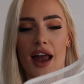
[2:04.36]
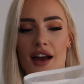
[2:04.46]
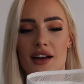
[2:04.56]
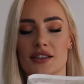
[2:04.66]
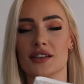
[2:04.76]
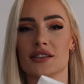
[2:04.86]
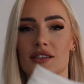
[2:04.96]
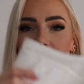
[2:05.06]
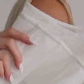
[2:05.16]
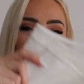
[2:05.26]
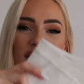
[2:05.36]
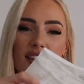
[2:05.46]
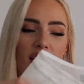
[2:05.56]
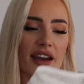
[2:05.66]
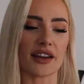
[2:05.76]
and I just
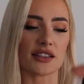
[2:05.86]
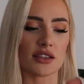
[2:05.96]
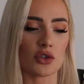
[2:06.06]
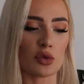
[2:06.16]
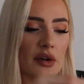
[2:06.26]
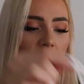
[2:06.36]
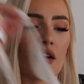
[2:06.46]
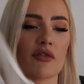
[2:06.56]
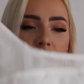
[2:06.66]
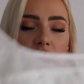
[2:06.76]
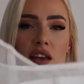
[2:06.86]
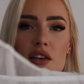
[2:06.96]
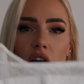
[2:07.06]
really like it. It's a super comfy,